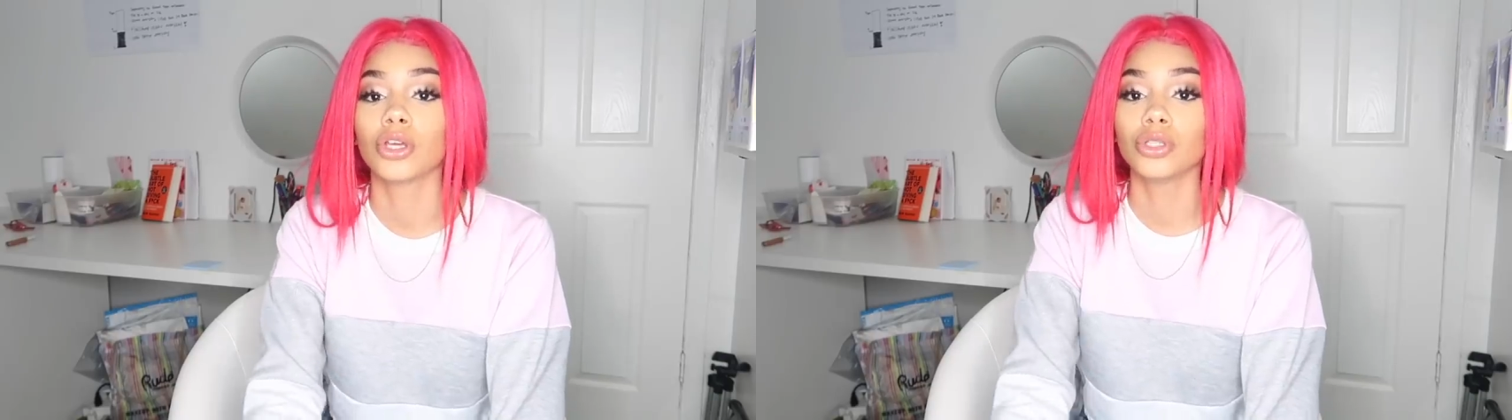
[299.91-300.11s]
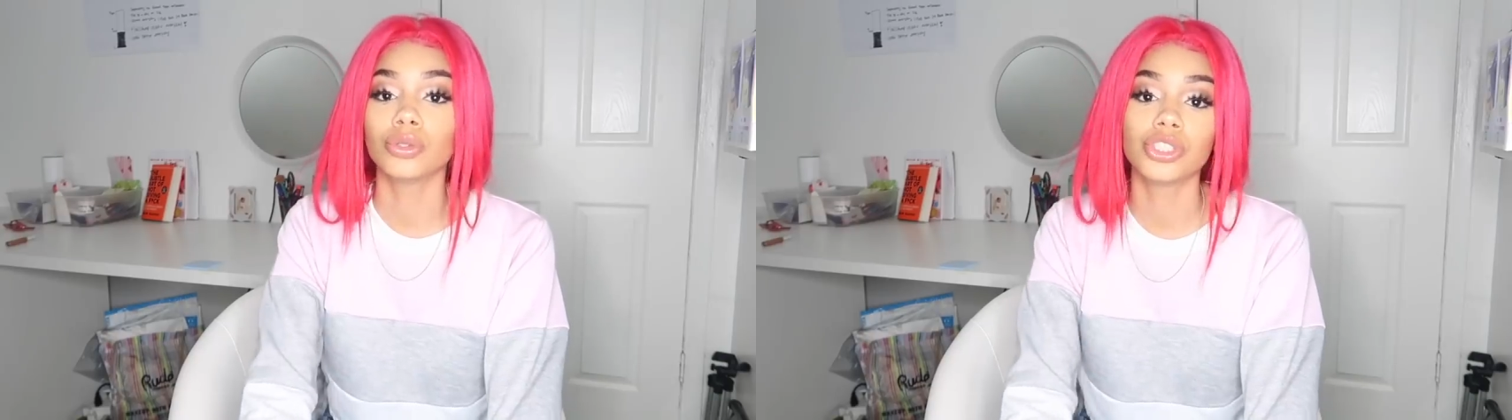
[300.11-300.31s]

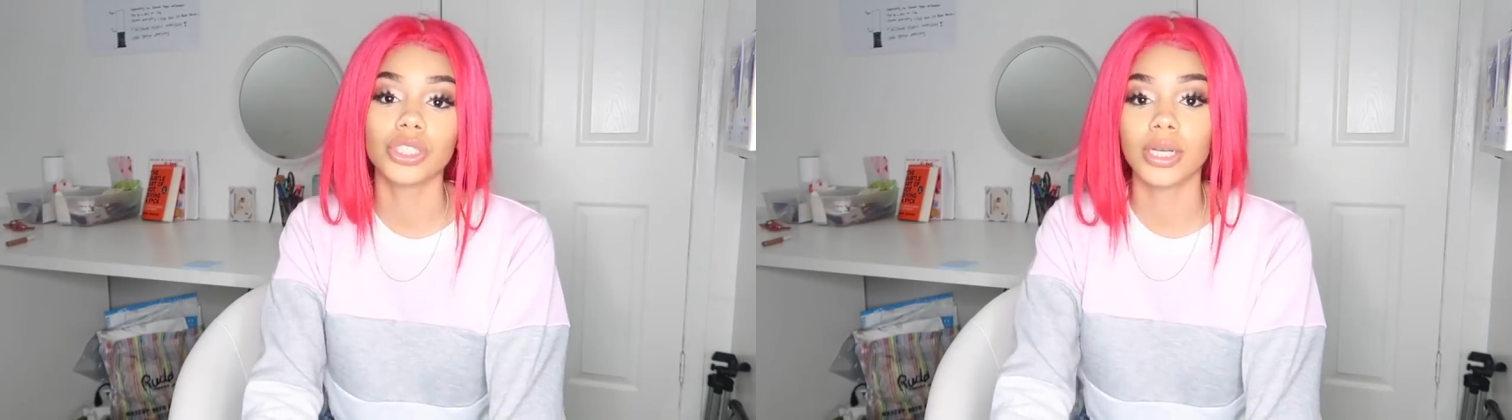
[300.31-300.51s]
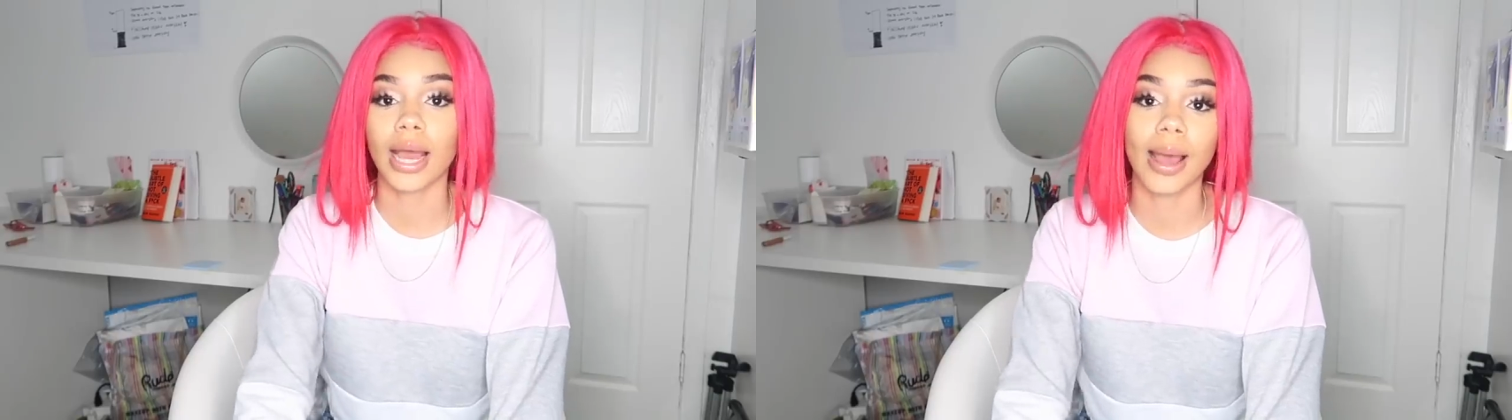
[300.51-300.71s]
You
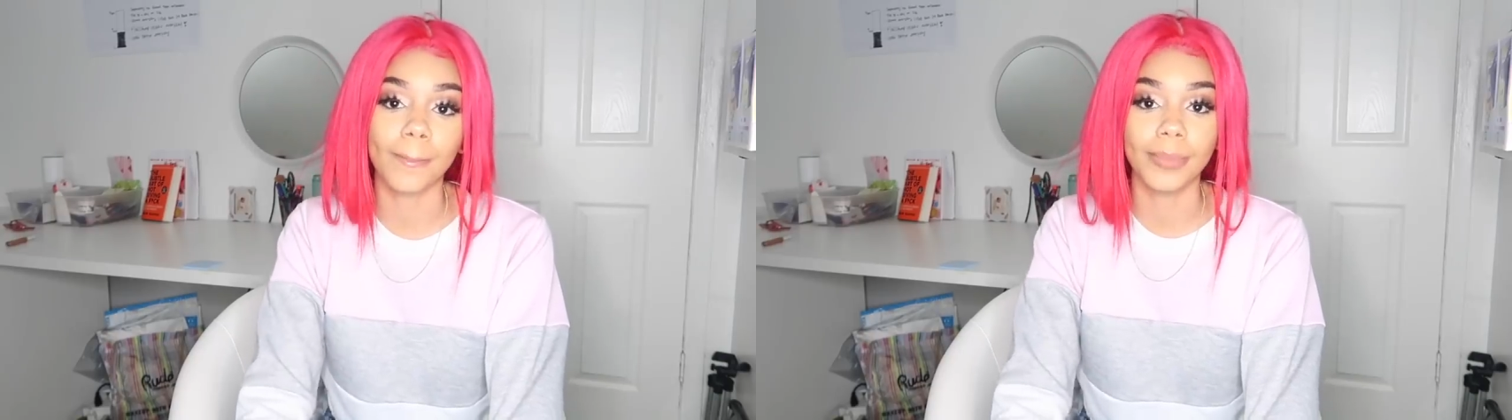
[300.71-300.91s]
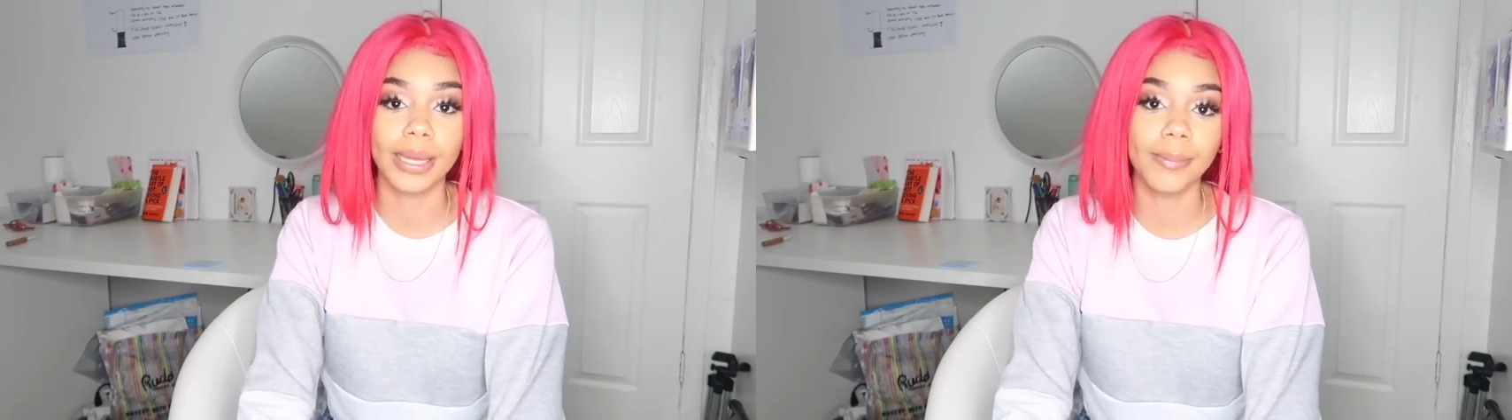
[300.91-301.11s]
should
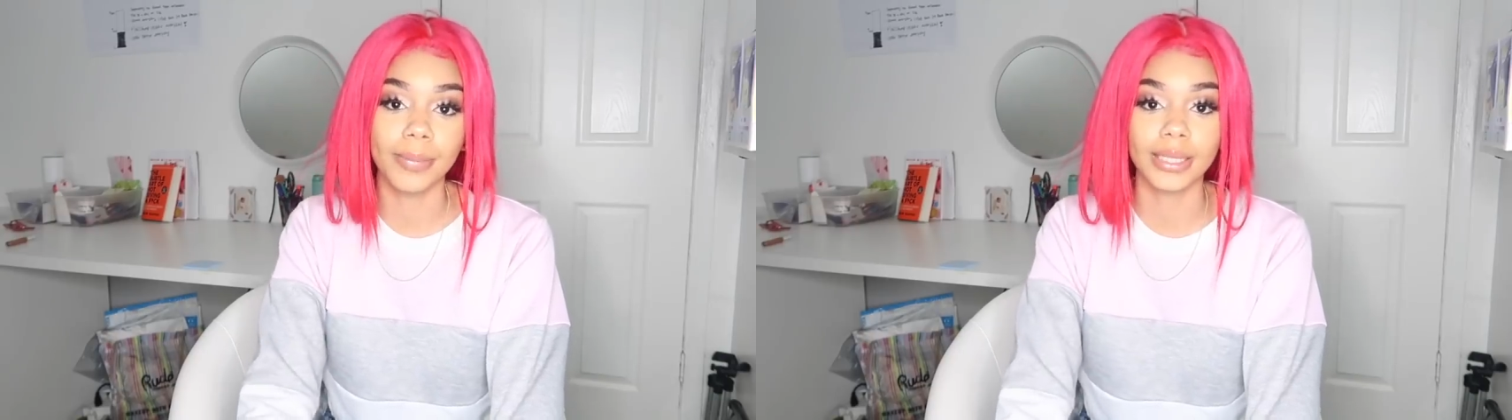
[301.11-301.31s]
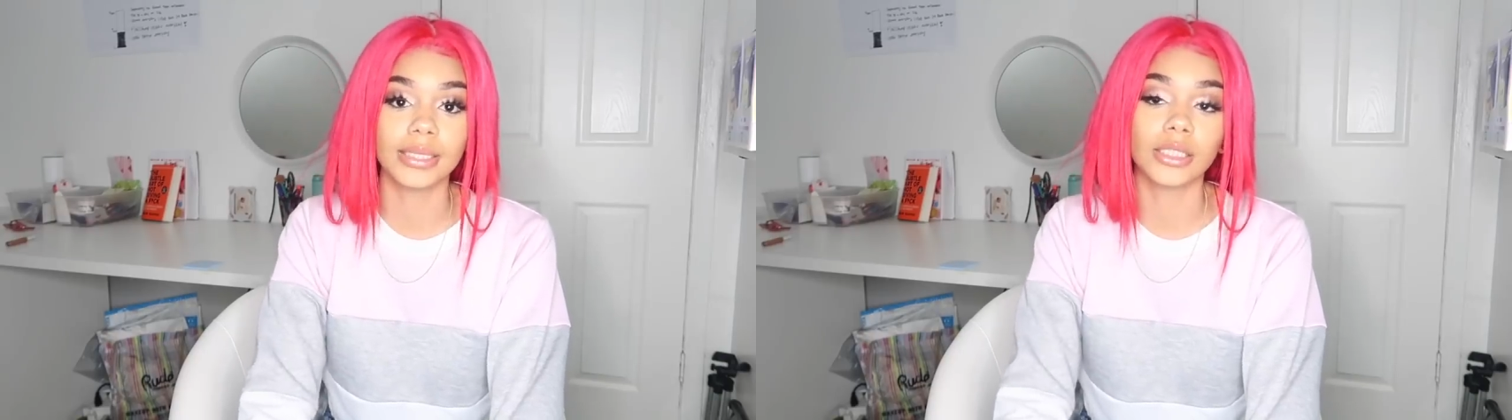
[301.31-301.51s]
not be
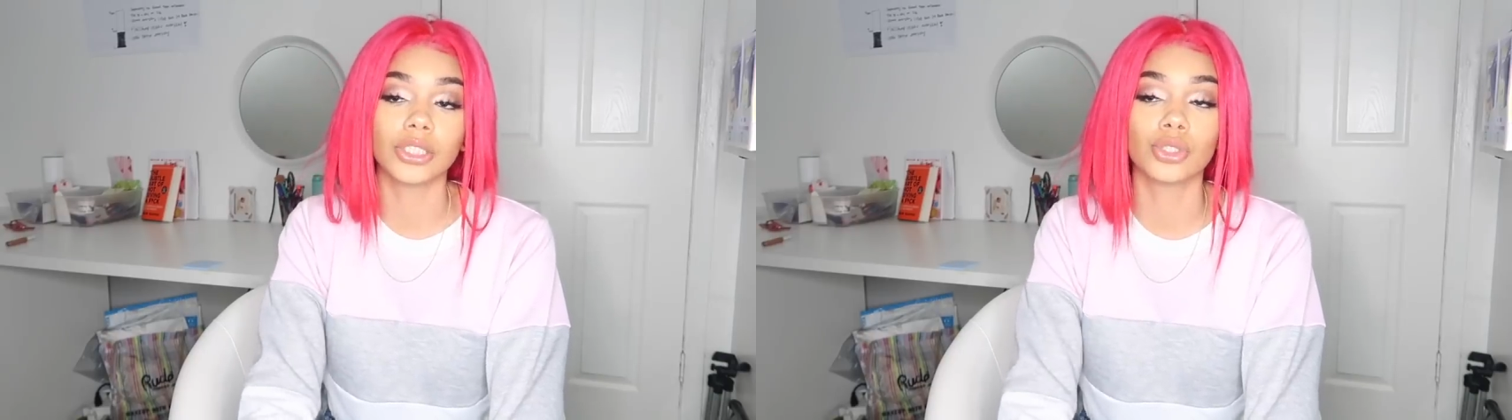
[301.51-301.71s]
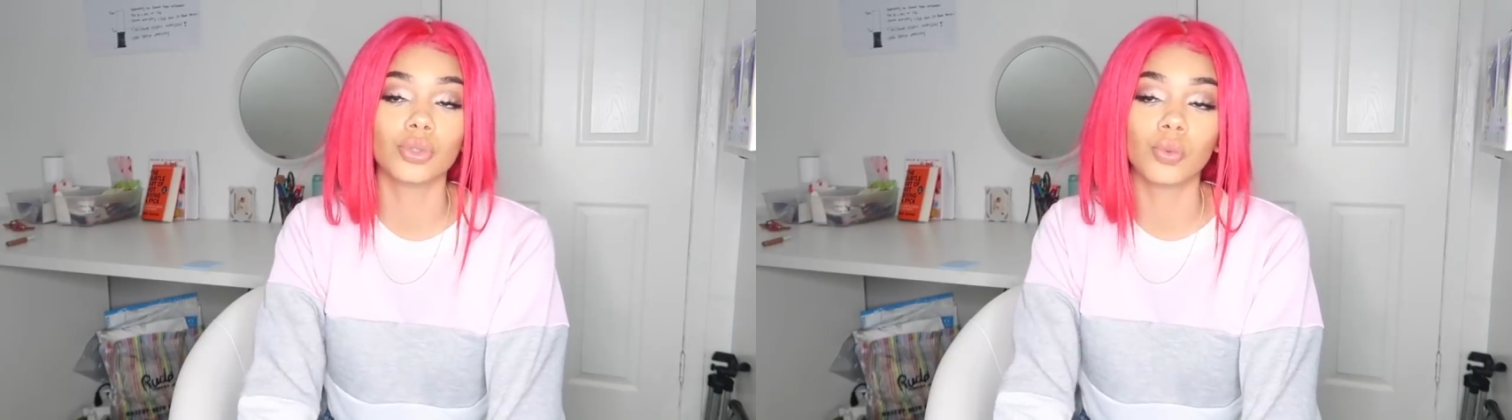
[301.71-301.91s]
mixing the
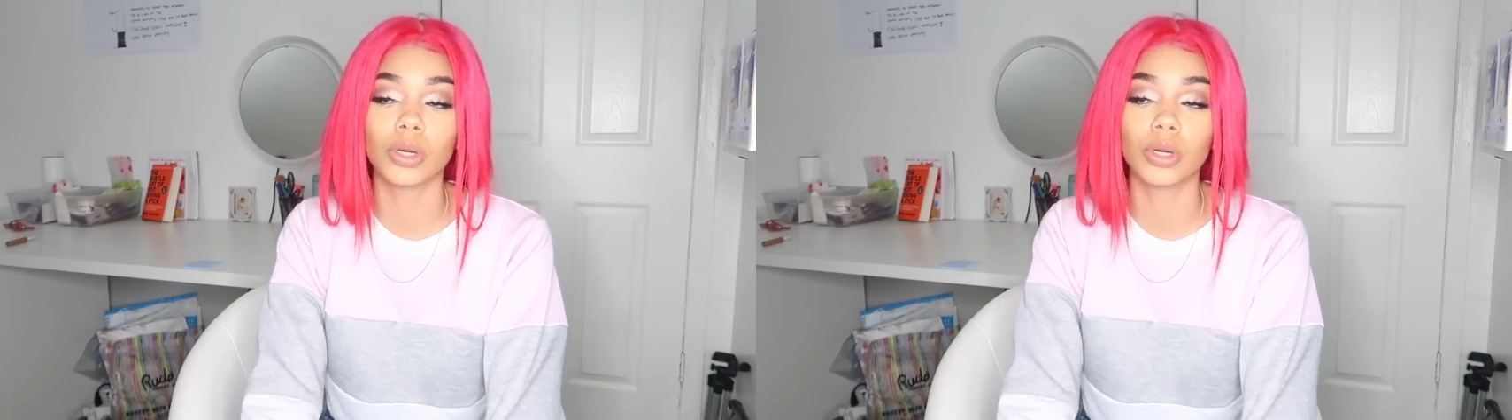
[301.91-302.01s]
two